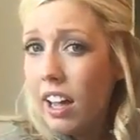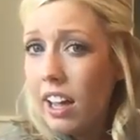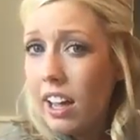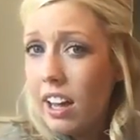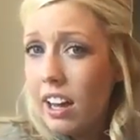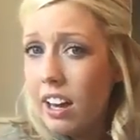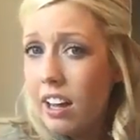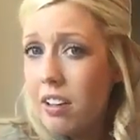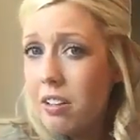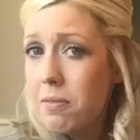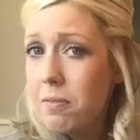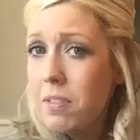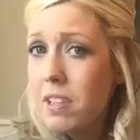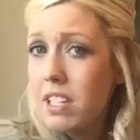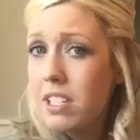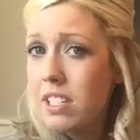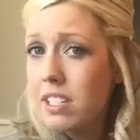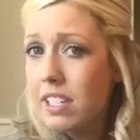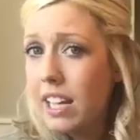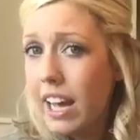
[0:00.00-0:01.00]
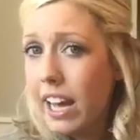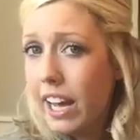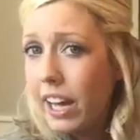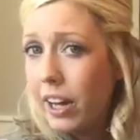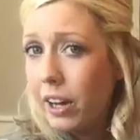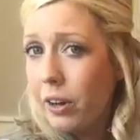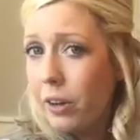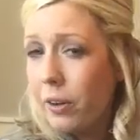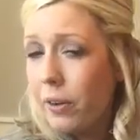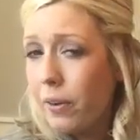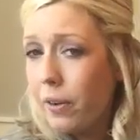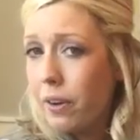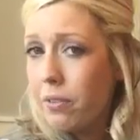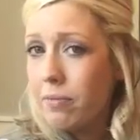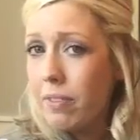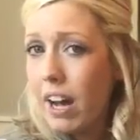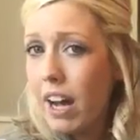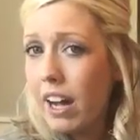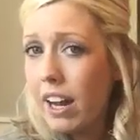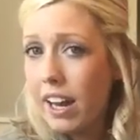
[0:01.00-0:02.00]
And this is how
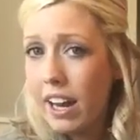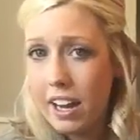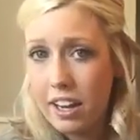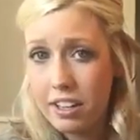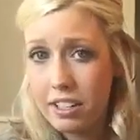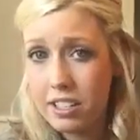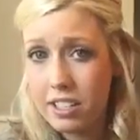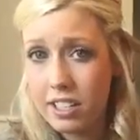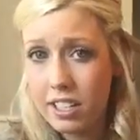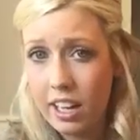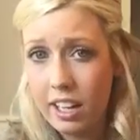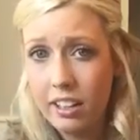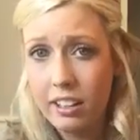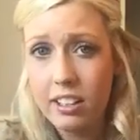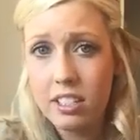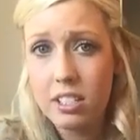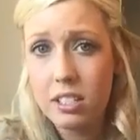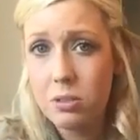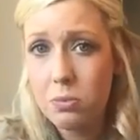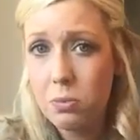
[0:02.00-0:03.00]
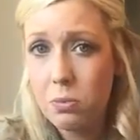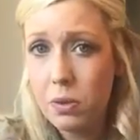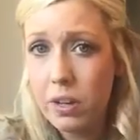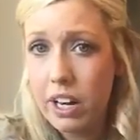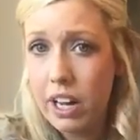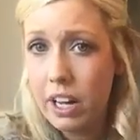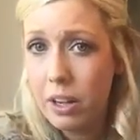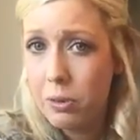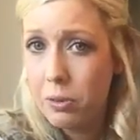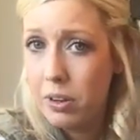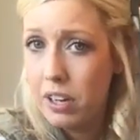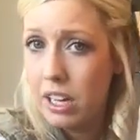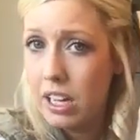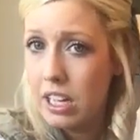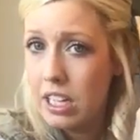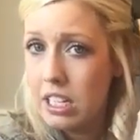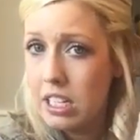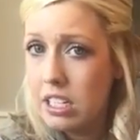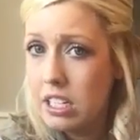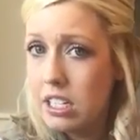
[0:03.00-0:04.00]
my hairstylist, when I
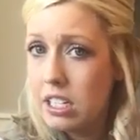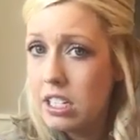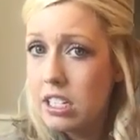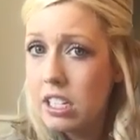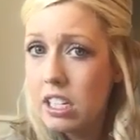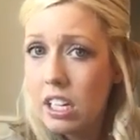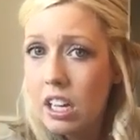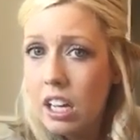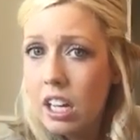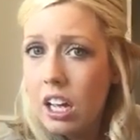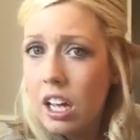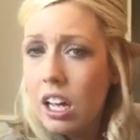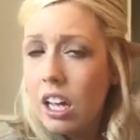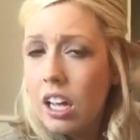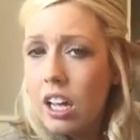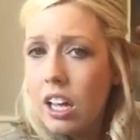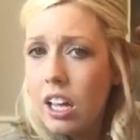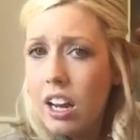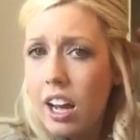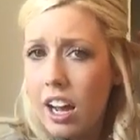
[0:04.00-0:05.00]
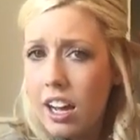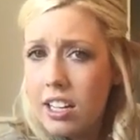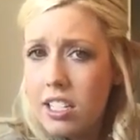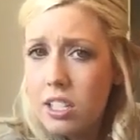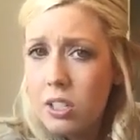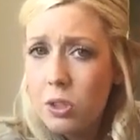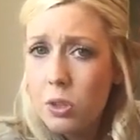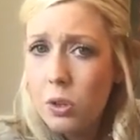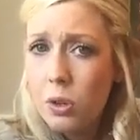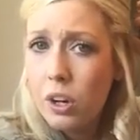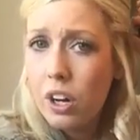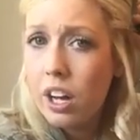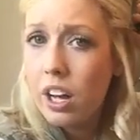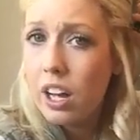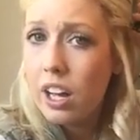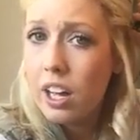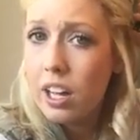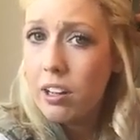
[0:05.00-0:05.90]
was in high school,